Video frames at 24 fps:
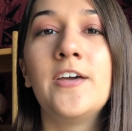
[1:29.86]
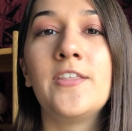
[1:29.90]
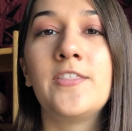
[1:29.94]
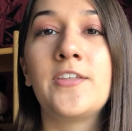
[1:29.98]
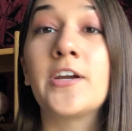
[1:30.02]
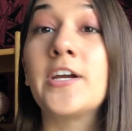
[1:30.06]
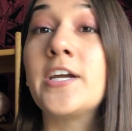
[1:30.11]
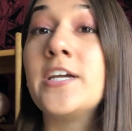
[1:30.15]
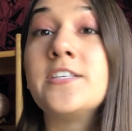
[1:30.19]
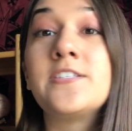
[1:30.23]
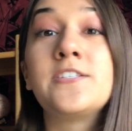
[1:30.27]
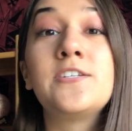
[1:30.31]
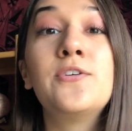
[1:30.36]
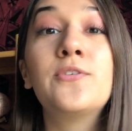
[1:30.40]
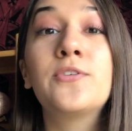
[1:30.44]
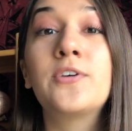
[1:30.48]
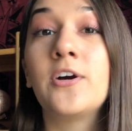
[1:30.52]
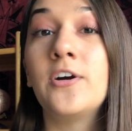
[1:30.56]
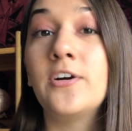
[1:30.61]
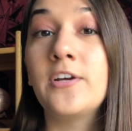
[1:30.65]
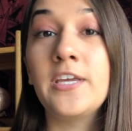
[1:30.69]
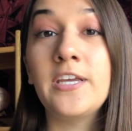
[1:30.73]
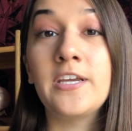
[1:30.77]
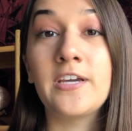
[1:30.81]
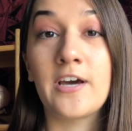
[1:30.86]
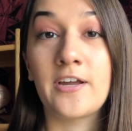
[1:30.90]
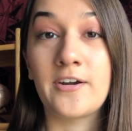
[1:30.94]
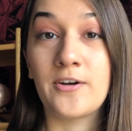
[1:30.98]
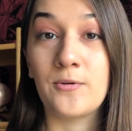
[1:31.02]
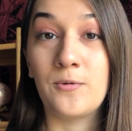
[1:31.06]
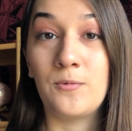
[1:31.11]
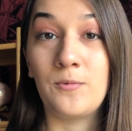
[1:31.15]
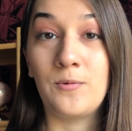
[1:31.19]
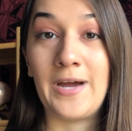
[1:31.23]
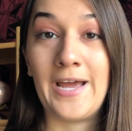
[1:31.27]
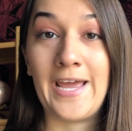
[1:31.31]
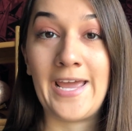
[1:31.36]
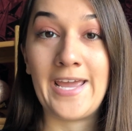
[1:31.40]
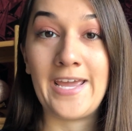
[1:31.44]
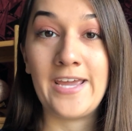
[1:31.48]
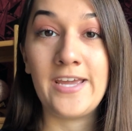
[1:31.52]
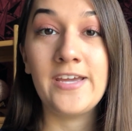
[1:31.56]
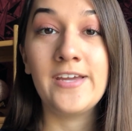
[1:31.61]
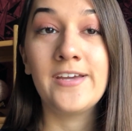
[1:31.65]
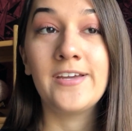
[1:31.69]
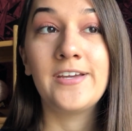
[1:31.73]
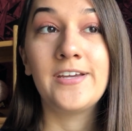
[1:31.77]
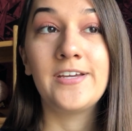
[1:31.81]
there is no cookie cutter
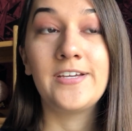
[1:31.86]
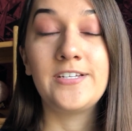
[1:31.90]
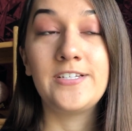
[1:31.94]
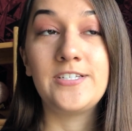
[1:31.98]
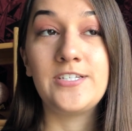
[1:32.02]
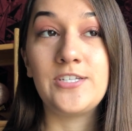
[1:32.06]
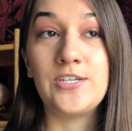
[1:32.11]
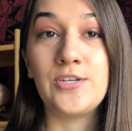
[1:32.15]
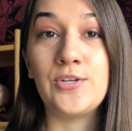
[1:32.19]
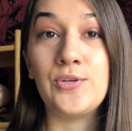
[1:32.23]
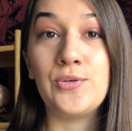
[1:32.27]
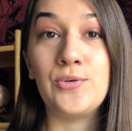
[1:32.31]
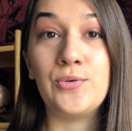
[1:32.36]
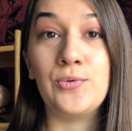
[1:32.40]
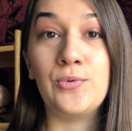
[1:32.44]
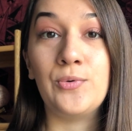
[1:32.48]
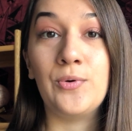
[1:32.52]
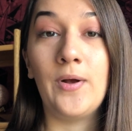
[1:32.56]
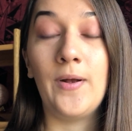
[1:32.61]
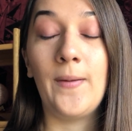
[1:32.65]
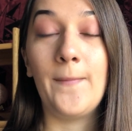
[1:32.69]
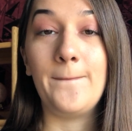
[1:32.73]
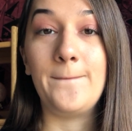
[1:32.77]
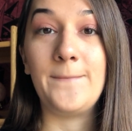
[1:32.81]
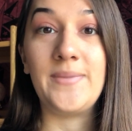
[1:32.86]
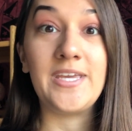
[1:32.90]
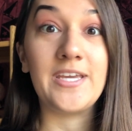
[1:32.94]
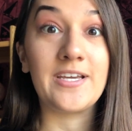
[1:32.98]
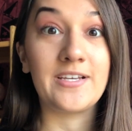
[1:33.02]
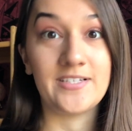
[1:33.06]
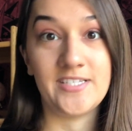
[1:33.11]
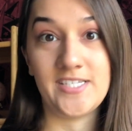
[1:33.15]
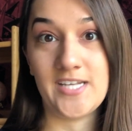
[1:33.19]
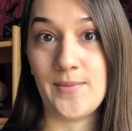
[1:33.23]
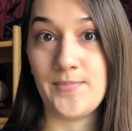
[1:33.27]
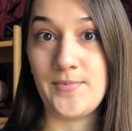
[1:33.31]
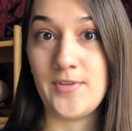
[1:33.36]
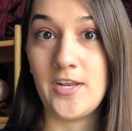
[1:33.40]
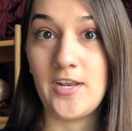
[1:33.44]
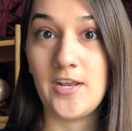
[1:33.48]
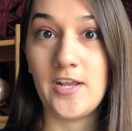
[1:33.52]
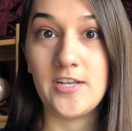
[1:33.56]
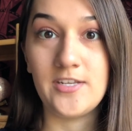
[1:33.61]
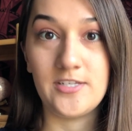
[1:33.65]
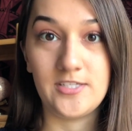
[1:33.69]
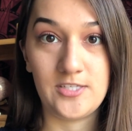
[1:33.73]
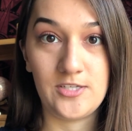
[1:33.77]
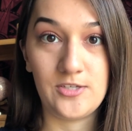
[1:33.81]
way to be accepted
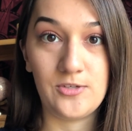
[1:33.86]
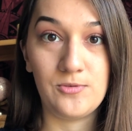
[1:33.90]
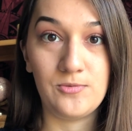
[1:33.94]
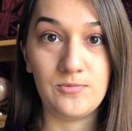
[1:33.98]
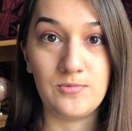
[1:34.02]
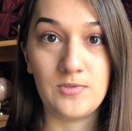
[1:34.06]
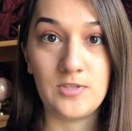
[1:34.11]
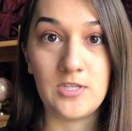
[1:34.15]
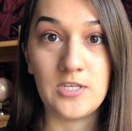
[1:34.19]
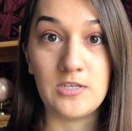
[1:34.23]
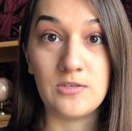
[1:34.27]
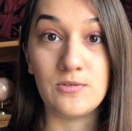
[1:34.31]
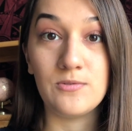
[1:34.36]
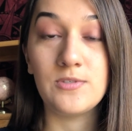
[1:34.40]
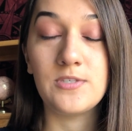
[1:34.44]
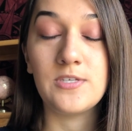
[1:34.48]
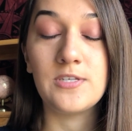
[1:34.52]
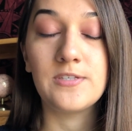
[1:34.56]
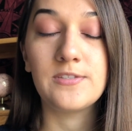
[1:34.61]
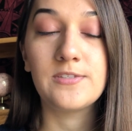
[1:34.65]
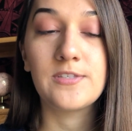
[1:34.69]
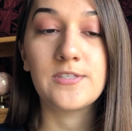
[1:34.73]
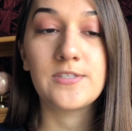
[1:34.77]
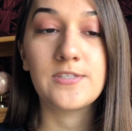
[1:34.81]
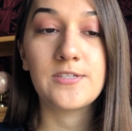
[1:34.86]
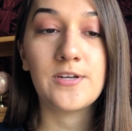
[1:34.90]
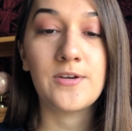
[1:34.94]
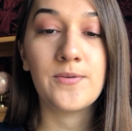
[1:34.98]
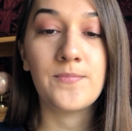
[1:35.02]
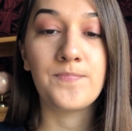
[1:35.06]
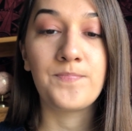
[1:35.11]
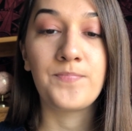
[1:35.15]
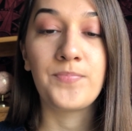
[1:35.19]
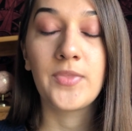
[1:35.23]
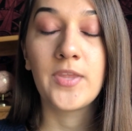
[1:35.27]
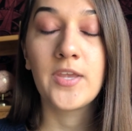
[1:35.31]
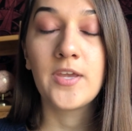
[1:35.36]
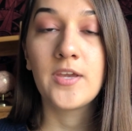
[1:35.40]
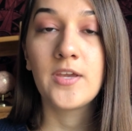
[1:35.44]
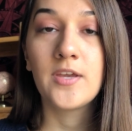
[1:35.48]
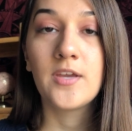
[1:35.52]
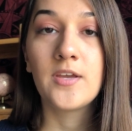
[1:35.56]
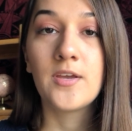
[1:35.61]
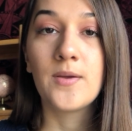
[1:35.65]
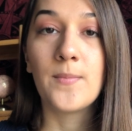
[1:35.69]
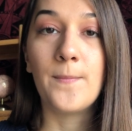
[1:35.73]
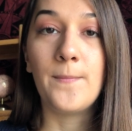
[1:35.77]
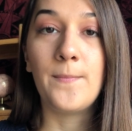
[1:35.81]
into the UC system.
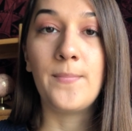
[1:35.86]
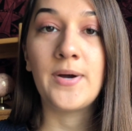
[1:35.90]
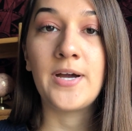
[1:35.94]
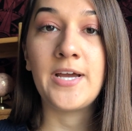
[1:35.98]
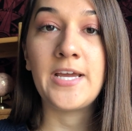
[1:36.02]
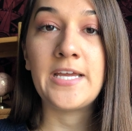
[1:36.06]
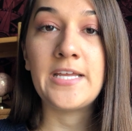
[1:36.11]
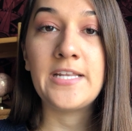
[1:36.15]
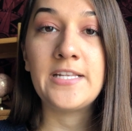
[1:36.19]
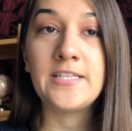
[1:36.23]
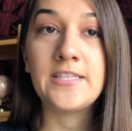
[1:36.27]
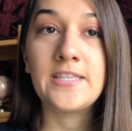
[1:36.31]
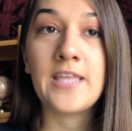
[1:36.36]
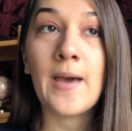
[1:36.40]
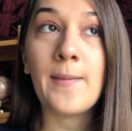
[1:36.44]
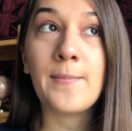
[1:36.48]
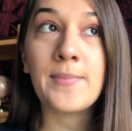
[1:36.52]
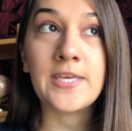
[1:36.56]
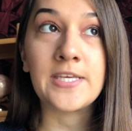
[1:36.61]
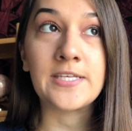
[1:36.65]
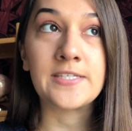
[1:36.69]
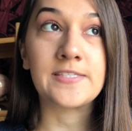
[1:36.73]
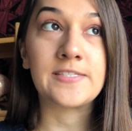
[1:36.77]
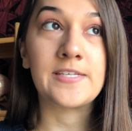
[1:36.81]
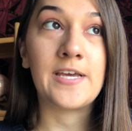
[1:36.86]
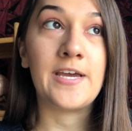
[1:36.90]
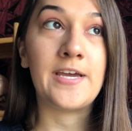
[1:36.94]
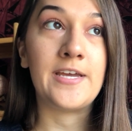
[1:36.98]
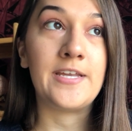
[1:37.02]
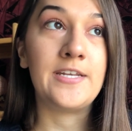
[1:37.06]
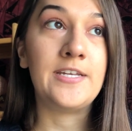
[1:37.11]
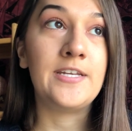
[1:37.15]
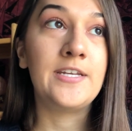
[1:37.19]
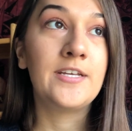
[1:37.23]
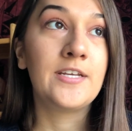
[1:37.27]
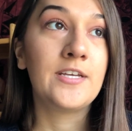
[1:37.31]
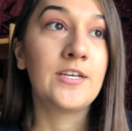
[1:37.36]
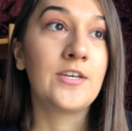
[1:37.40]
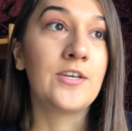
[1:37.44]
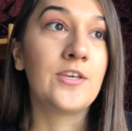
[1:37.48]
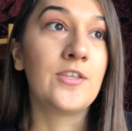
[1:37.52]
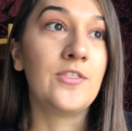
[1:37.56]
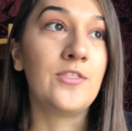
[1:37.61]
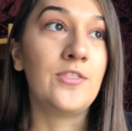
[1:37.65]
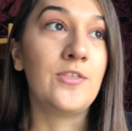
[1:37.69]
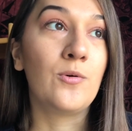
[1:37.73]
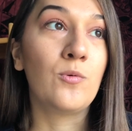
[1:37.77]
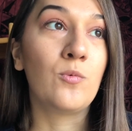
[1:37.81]
But that being said,
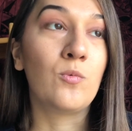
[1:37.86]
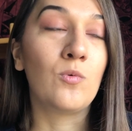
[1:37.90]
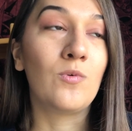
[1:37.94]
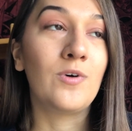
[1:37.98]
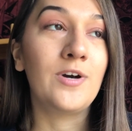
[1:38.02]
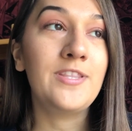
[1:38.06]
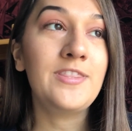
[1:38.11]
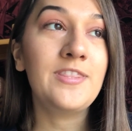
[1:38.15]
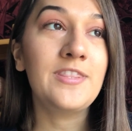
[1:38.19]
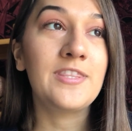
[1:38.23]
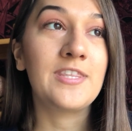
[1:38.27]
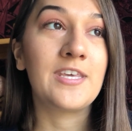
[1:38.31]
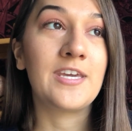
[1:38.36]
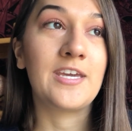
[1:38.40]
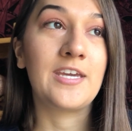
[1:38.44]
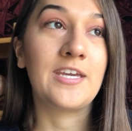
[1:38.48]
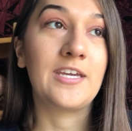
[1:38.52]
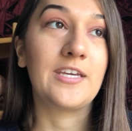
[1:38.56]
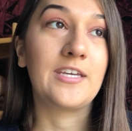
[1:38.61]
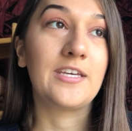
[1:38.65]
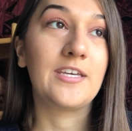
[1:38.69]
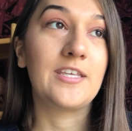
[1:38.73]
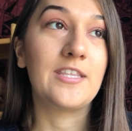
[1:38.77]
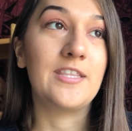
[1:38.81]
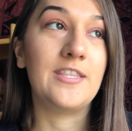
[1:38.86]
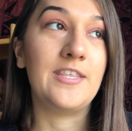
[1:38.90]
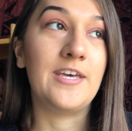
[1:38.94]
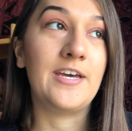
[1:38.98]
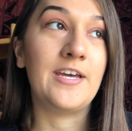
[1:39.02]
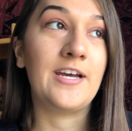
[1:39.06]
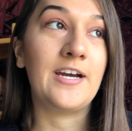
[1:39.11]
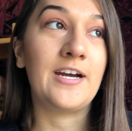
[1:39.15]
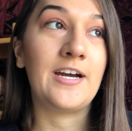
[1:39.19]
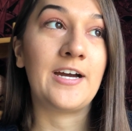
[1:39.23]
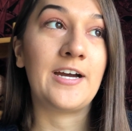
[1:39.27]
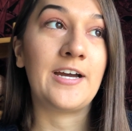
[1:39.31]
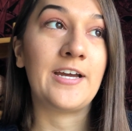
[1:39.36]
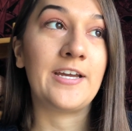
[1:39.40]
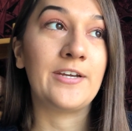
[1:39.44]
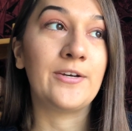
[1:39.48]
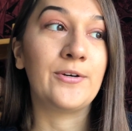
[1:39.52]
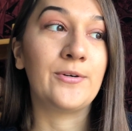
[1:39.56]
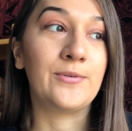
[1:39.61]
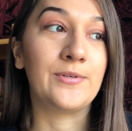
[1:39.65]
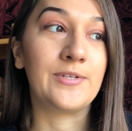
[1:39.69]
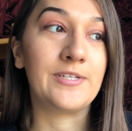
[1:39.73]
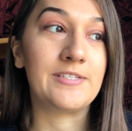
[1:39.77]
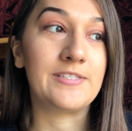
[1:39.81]
the one thing that I
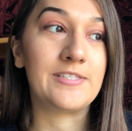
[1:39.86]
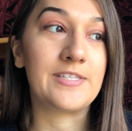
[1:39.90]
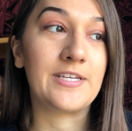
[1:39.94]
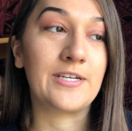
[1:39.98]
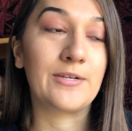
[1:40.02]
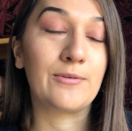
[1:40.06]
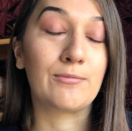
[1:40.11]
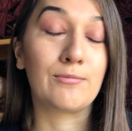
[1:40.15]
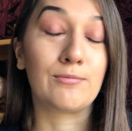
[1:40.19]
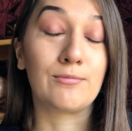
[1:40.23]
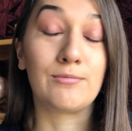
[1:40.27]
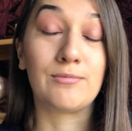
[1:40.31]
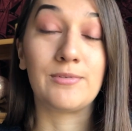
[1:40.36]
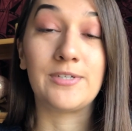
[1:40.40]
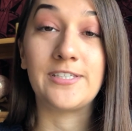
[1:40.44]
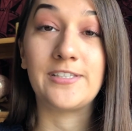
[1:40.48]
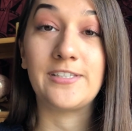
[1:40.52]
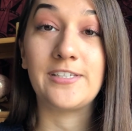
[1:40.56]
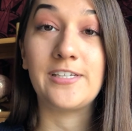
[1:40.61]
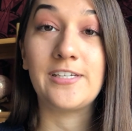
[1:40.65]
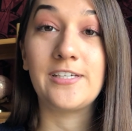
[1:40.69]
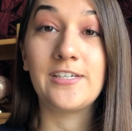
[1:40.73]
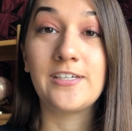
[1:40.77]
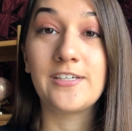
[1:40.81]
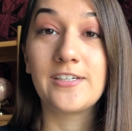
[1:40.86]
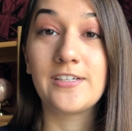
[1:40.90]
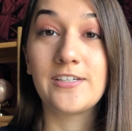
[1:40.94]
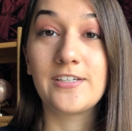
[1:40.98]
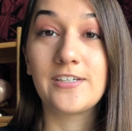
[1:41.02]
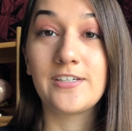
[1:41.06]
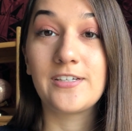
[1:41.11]
always think really